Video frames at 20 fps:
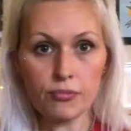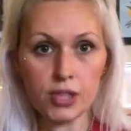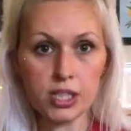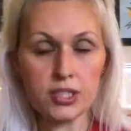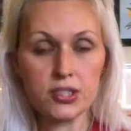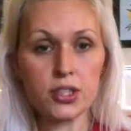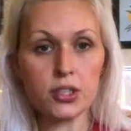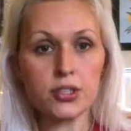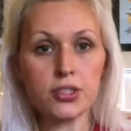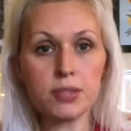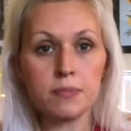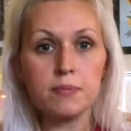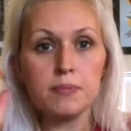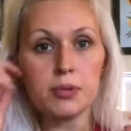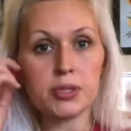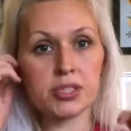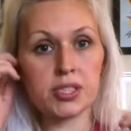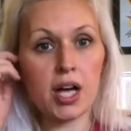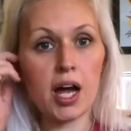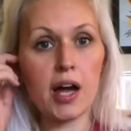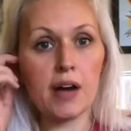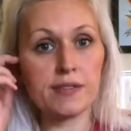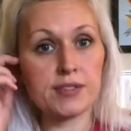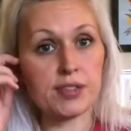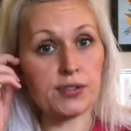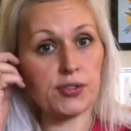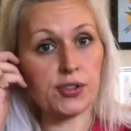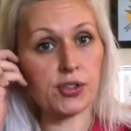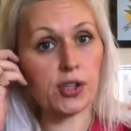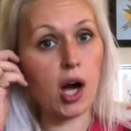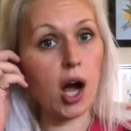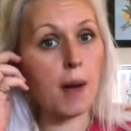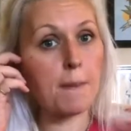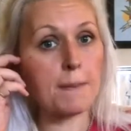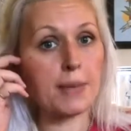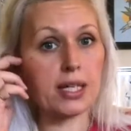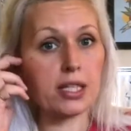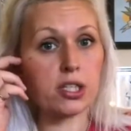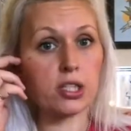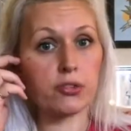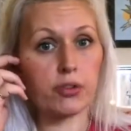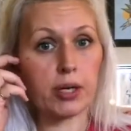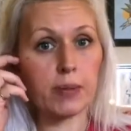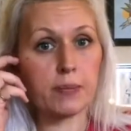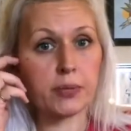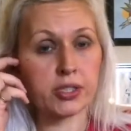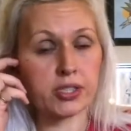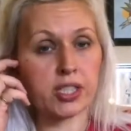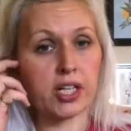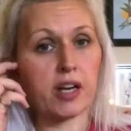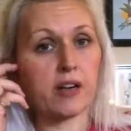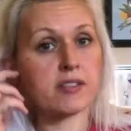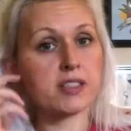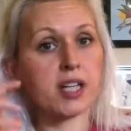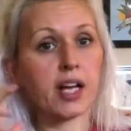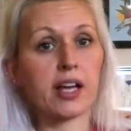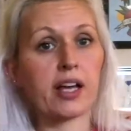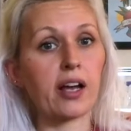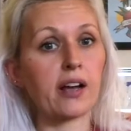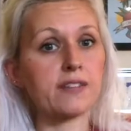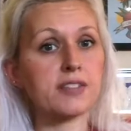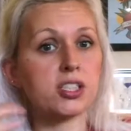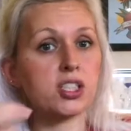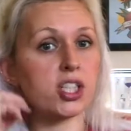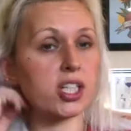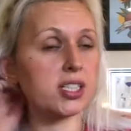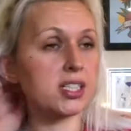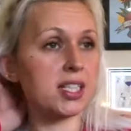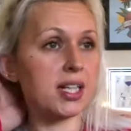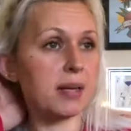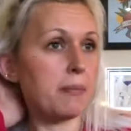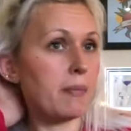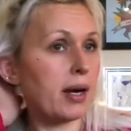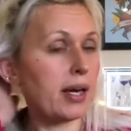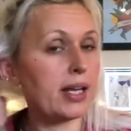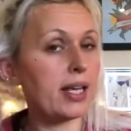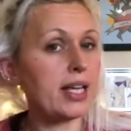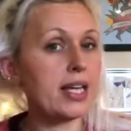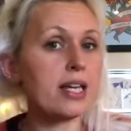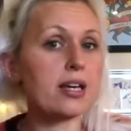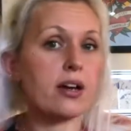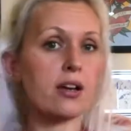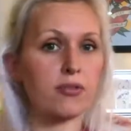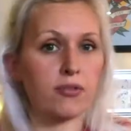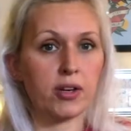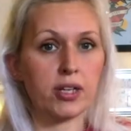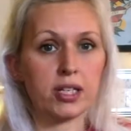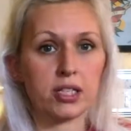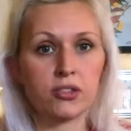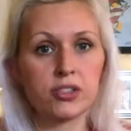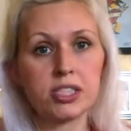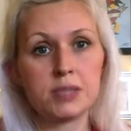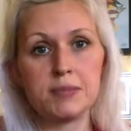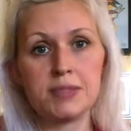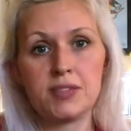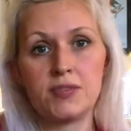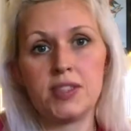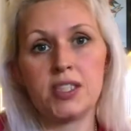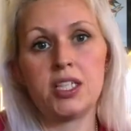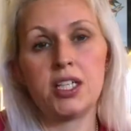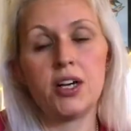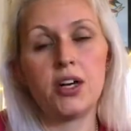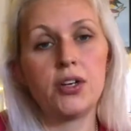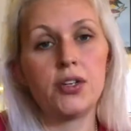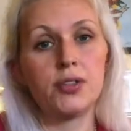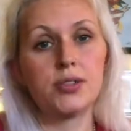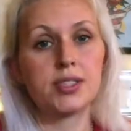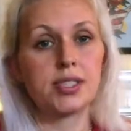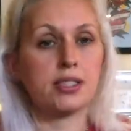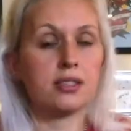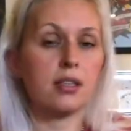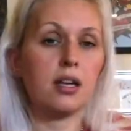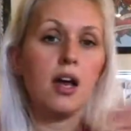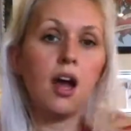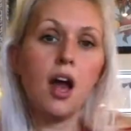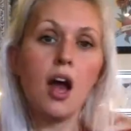So some preserves. If you can't make your own preserves, like I've suggested in my eco-friendly Christmas videos and